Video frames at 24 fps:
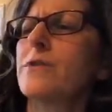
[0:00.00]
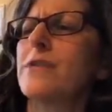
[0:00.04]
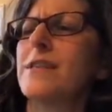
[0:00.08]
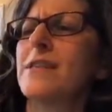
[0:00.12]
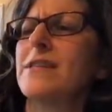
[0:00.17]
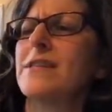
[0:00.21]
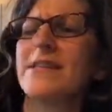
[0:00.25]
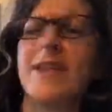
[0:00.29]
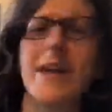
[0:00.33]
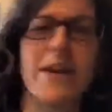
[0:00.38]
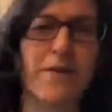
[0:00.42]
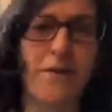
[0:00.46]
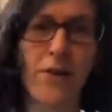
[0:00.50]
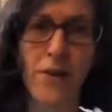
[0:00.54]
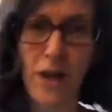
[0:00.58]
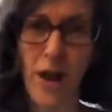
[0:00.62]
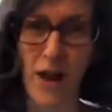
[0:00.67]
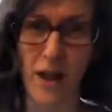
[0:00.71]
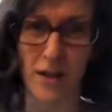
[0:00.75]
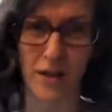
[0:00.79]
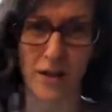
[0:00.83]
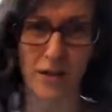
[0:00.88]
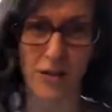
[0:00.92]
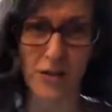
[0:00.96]
It's safe for
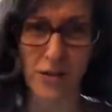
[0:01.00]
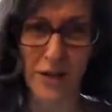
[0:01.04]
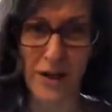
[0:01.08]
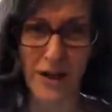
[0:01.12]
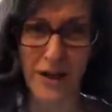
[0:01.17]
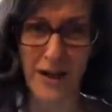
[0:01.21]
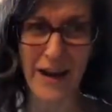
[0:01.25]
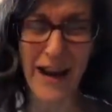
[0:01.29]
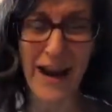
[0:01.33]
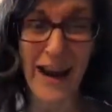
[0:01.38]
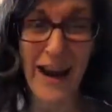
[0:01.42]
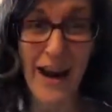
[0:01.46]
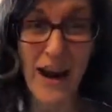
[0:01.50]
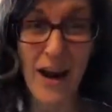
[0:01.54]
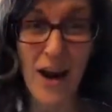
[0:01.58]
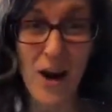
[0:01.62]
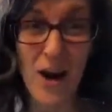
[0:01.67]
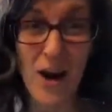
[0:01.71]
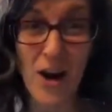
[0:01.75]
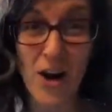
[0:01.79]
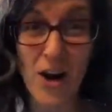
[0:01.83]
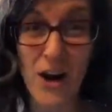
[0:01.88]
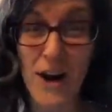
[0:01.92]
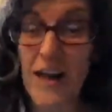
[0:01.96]
color treated
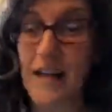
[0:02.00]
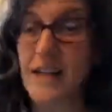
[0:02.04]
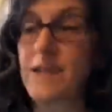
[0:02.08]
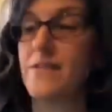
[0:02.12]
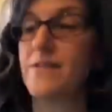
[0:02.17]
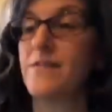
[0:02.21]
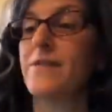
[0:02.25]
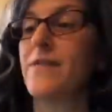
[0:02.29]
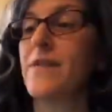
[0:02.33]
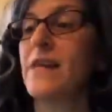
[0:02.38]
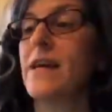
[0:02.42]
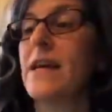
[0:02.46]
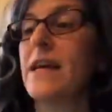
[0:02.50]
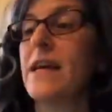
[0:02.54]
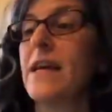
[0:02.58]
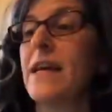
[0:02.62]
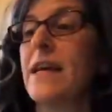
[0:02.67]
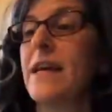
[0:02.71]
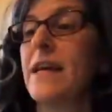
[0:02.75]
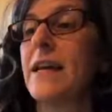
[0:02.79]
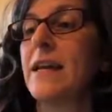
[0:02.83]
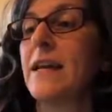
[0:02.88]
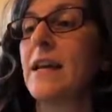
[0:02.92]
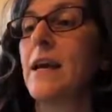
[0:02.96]
hair. It's
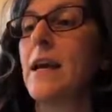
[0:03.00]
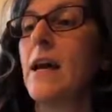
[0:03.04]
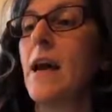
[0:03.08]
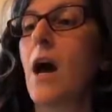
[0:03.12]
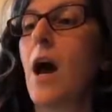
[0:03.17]
vegan.